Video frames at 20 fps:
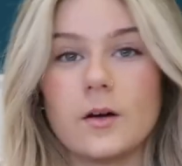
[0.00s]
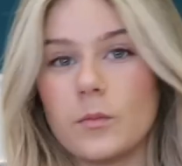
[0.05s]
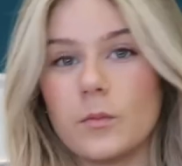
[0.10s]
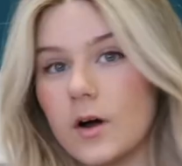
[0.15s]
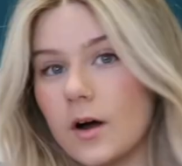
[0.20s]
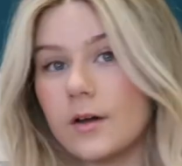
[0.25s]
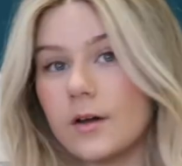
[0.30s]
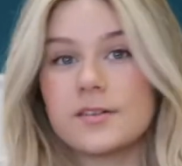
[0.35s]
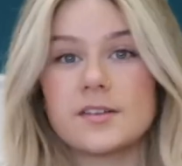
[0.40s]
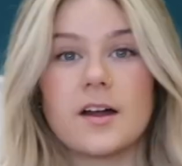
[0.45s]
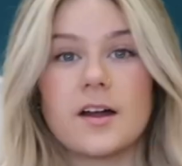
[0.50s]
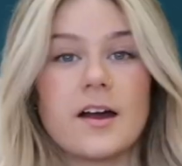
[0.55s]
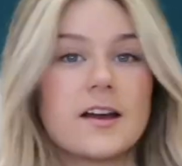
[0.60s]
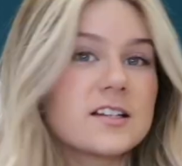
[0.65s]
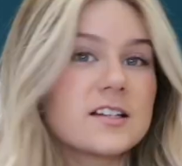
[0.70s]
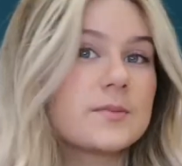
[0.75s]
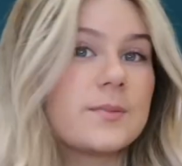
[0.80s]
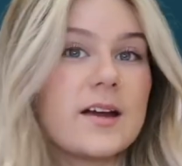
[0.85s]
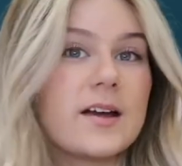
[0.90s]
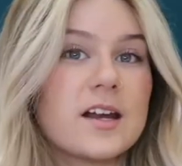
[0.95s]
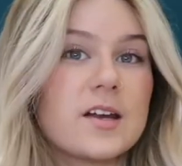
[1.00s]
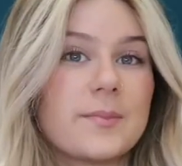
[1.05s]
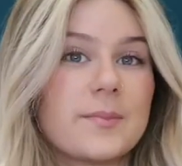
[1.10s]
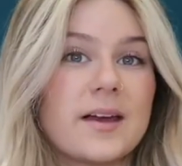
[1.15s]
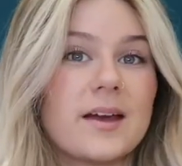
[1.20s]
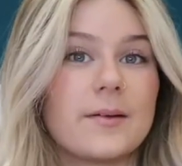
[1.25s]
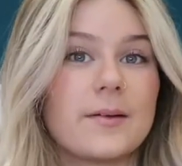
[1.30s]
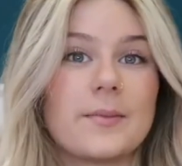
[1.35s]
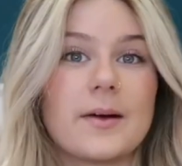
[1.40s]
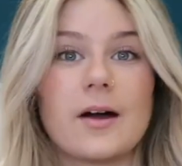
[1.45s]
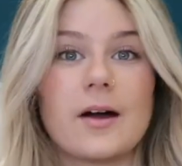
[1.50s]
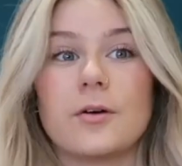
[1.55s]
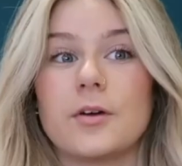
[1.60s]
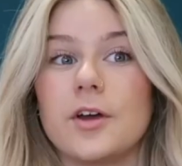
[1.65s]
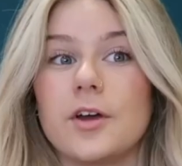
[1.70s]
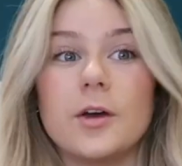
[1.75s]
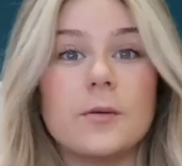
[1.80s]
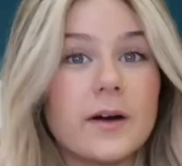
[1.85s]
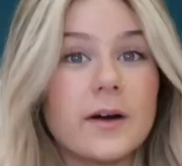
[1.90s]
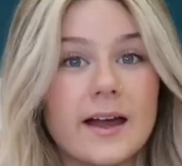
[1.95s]
Whilst I explain a bit about
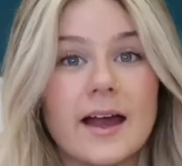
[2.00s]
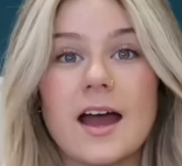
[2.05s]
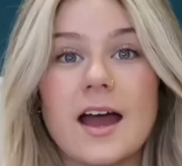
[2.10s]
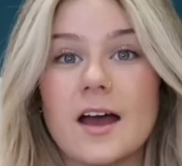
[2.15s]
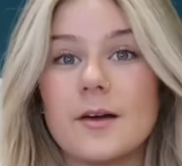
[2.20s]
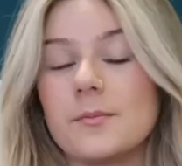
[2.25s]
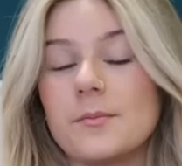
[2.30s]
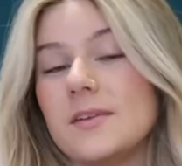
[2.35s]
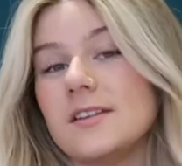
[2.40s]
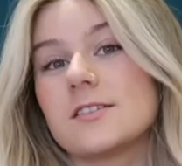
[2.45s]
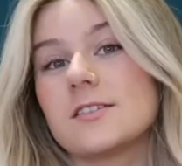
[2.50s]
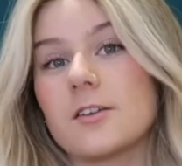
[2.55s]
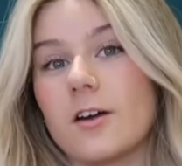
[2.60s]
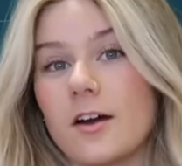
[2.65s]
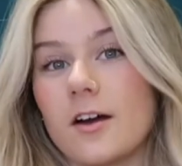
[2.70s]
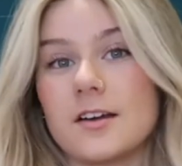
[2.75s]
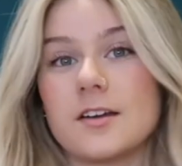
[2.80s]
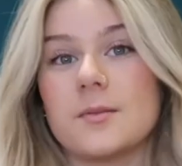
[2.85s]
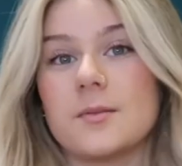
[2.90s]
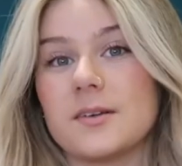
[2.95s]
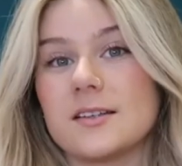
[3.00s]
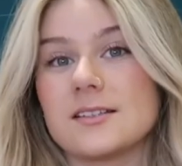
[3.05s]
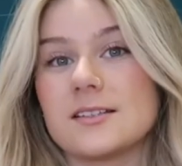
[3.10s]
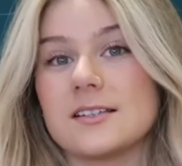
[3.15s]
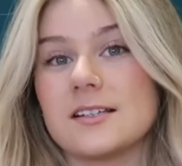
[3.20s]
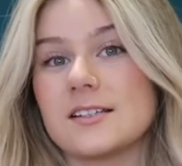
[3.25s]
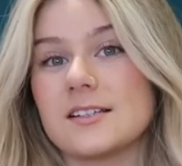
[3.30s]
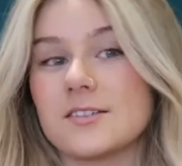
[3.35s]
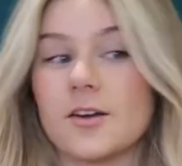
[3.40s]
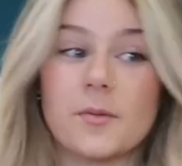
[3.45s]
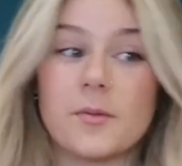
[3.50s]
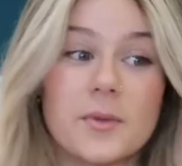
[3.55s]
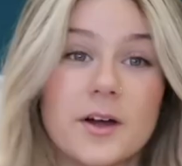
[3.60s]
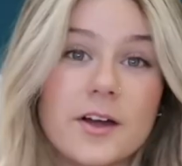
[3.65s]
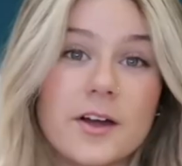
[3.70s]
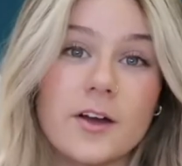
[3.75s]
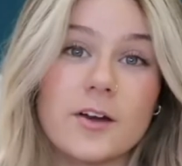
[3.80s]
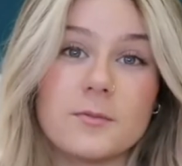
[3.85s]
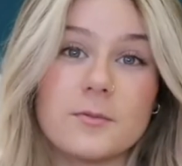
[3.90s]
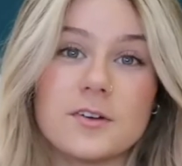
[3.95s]
who I am, me starting a business on
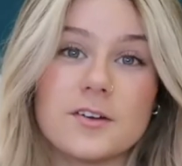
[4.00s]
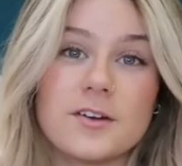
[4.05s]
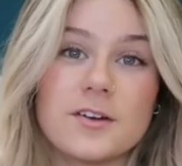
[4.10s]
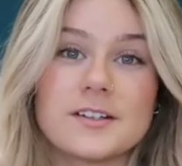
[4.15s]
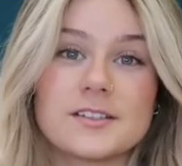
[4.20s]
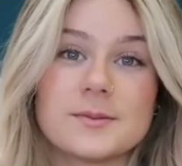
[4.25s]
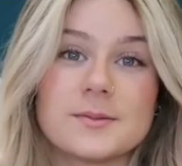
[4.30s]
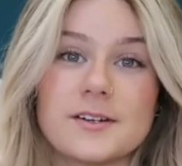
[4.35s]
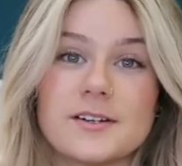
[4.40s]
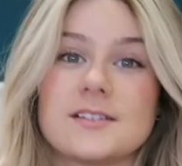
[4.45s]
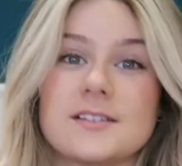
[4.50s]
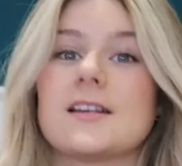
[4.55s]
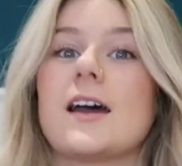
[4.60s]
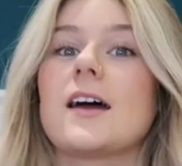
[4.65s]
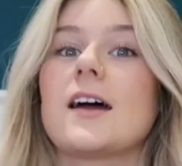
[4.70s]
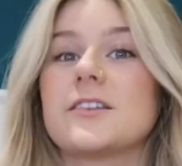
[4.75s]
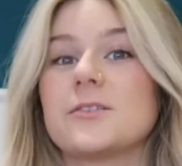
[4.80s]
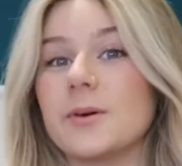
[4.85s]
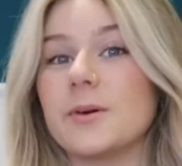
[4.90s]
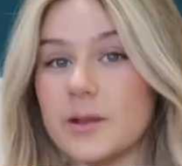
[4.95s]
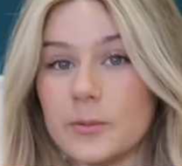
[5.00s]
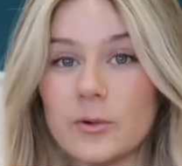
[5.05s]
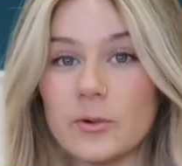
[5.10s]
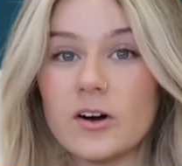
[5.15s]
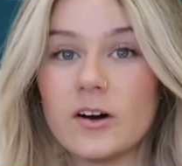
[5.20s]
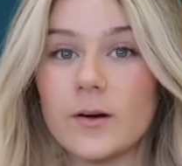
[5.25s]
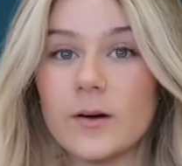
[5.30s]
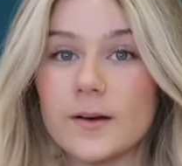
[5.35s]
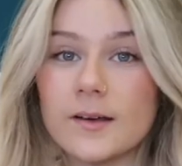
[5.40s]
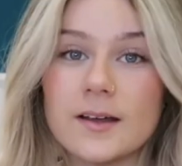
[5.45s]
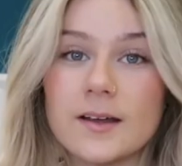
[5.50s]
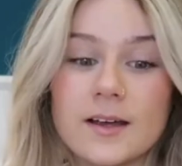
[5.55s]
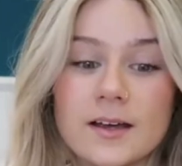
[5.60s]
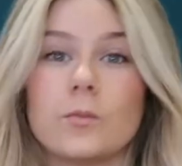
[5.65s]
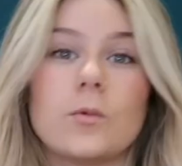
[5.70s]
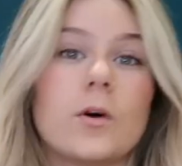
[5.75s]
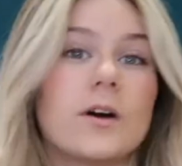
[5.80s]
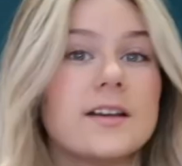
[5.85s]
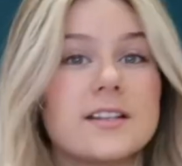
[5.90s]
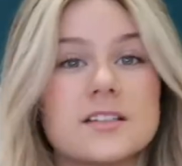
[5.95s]
my own with no experience at twenty-one,
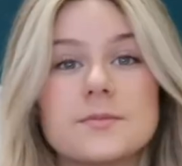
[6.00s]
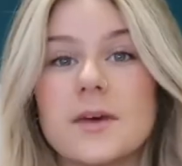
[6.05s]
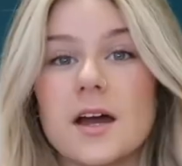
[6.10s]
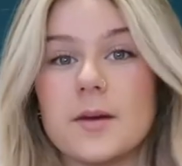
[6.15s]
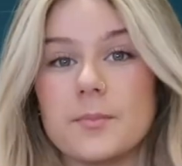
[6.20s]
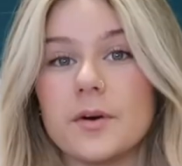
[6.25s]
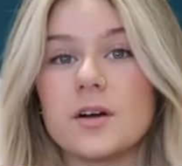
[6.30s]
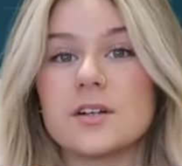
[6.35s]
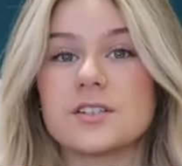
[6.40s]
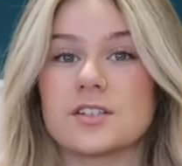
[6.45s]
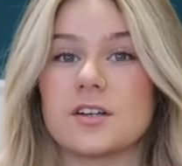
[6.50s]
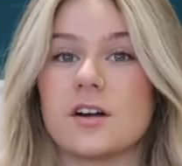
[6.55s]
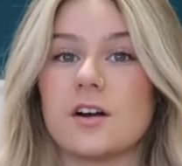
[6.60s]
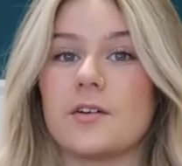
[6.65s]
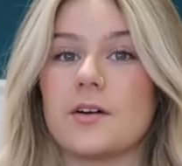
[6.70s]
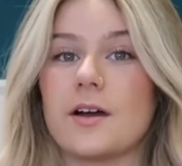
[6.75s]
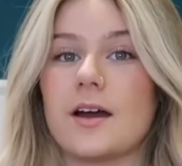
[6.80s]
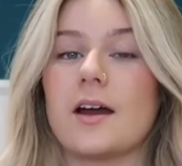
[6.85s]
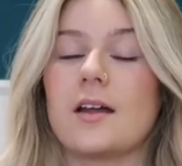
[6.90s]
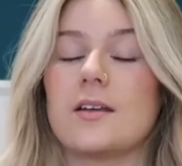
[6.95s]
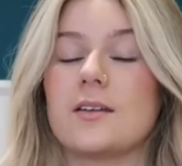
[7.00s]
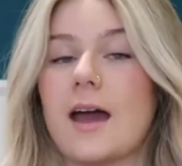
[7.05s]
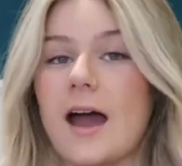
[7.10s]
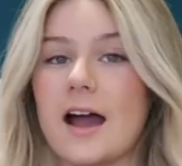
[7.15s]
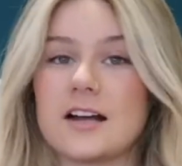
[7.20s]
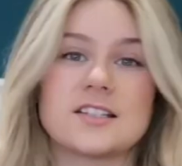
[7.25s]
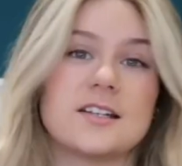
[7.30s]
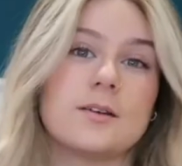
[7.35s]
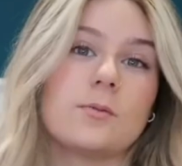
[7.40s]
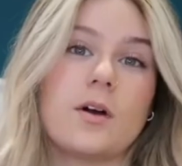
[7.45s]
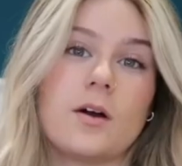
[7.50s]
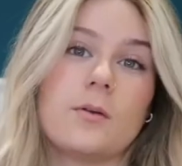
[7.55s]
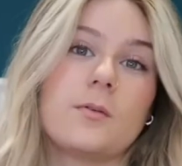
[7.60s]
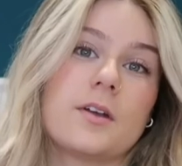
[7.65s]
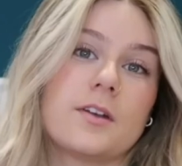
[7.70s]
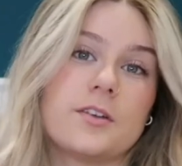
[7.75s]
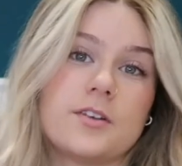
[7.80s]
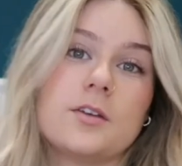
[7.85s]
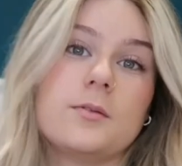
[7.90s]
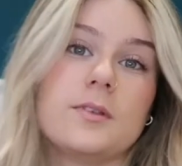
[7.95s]
what is Made by Charl and actually what I
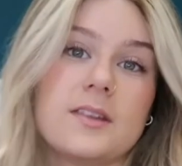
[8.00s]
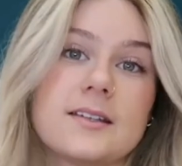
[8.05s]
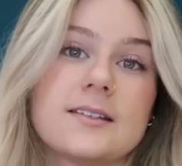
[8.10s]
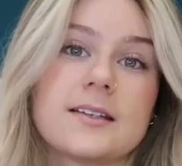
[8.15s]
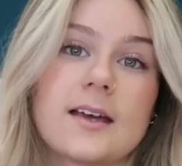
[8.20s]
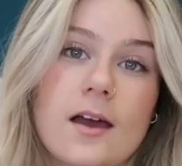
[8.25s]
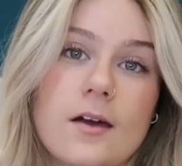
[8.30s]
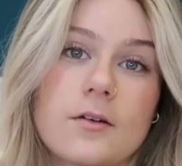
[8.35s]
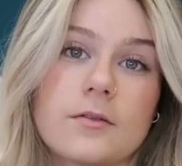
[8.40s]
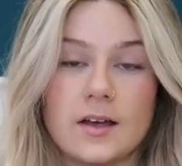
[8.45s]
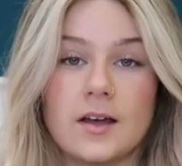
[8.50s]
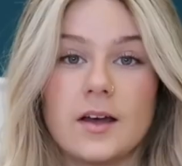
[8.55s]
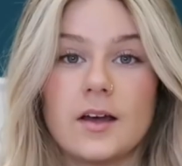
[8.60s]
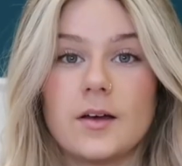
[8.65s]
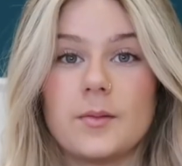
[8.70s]
want to do with this account.